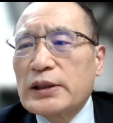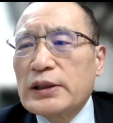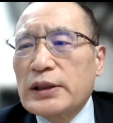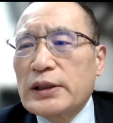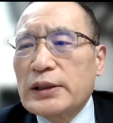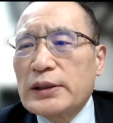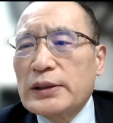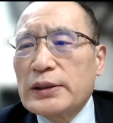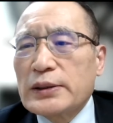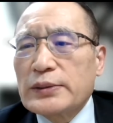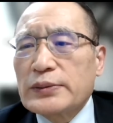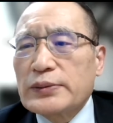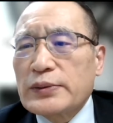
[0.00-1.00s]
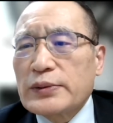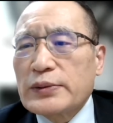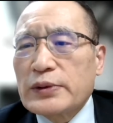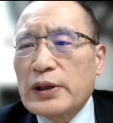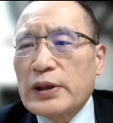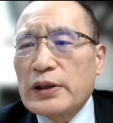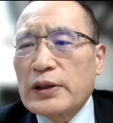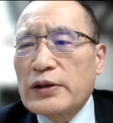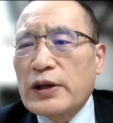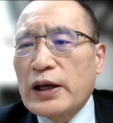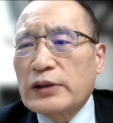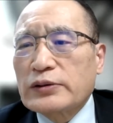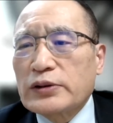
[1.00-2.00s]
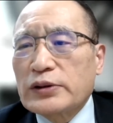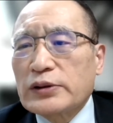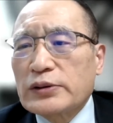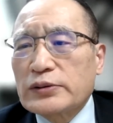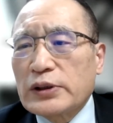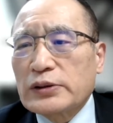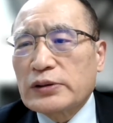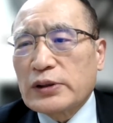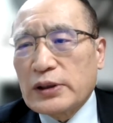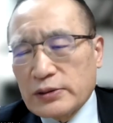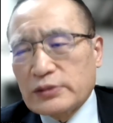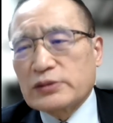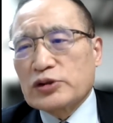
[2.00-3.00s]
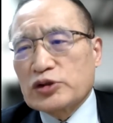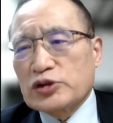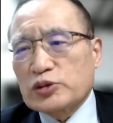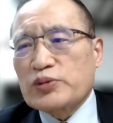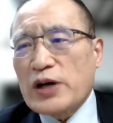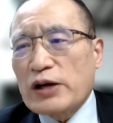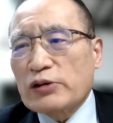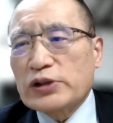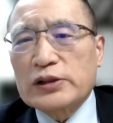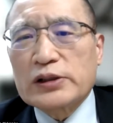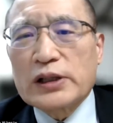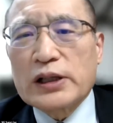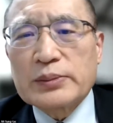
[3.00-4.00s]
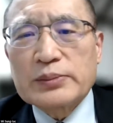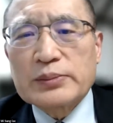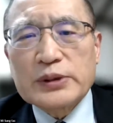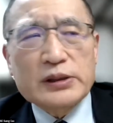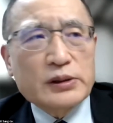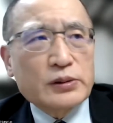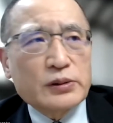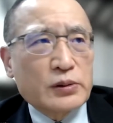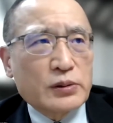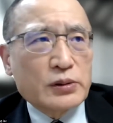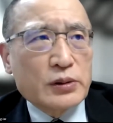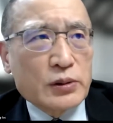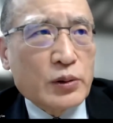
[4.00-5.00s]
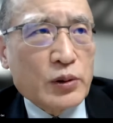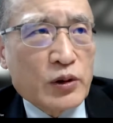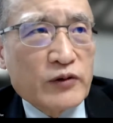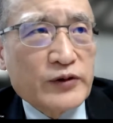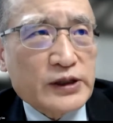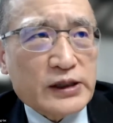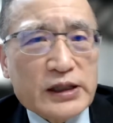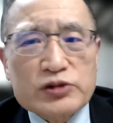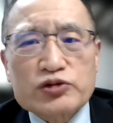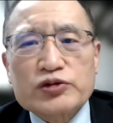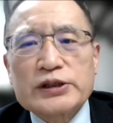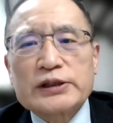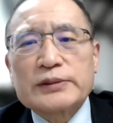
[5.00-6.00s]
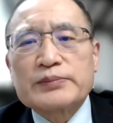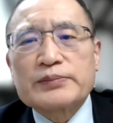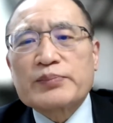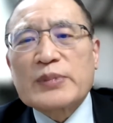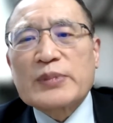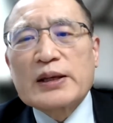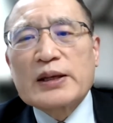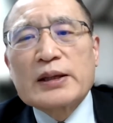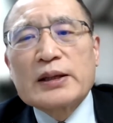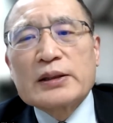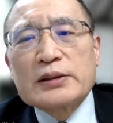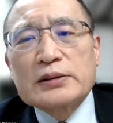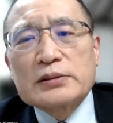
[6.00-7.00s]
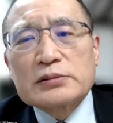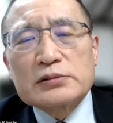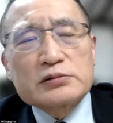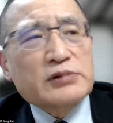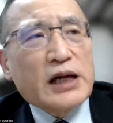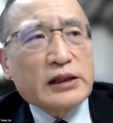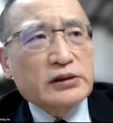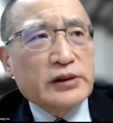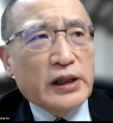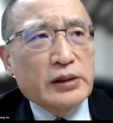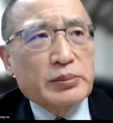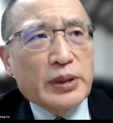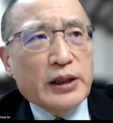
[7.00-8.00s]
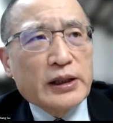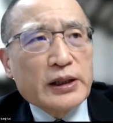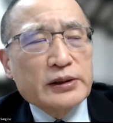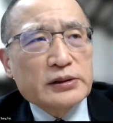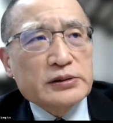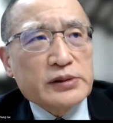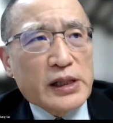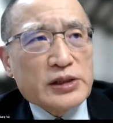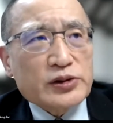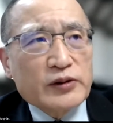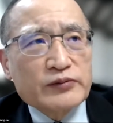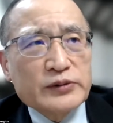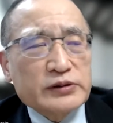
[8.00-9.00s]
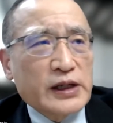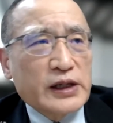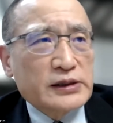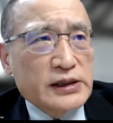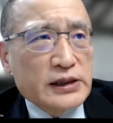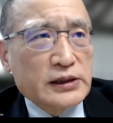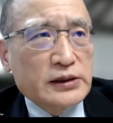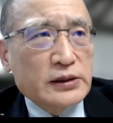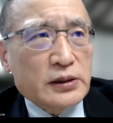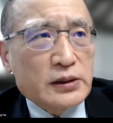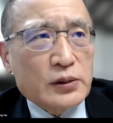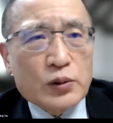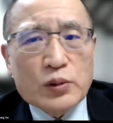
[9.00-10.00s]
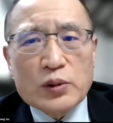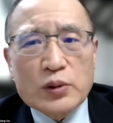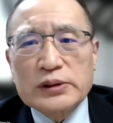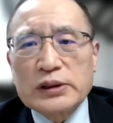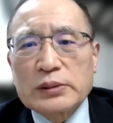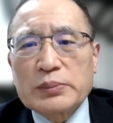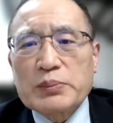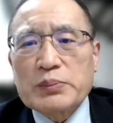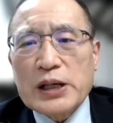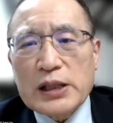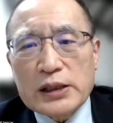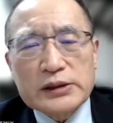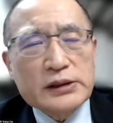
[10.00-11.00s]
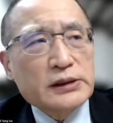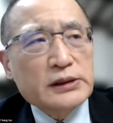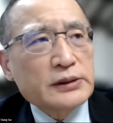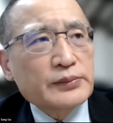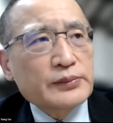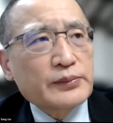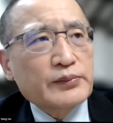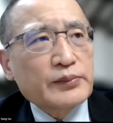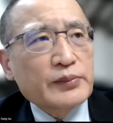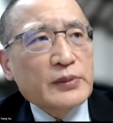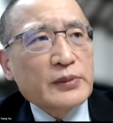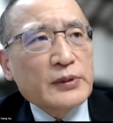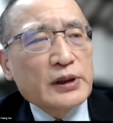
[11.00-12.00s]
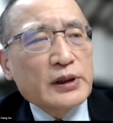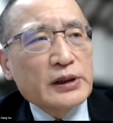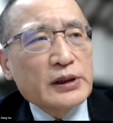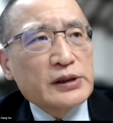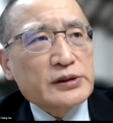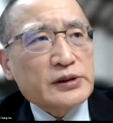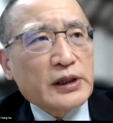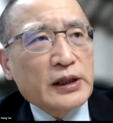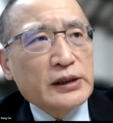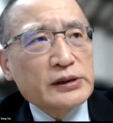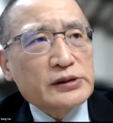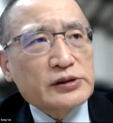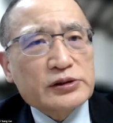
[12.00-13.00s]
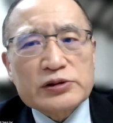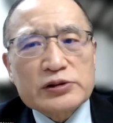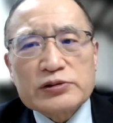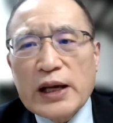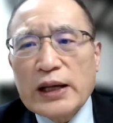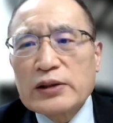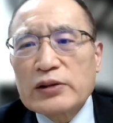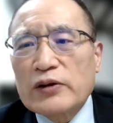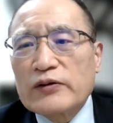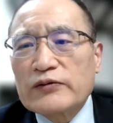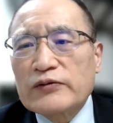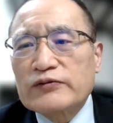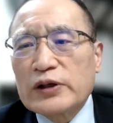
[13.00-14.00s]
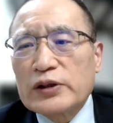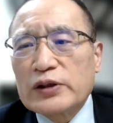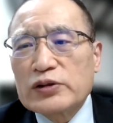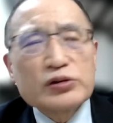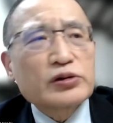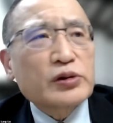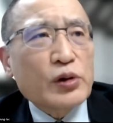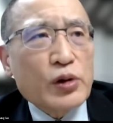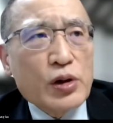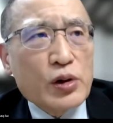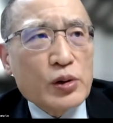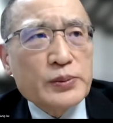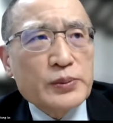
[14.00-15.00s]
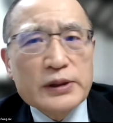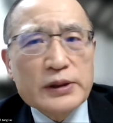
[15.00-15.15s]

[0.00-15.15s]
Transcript: uh, that uh, that uh, sprouted um, all uh, over the country, rather than by the grace of the great leader or the party, is a strand of new hope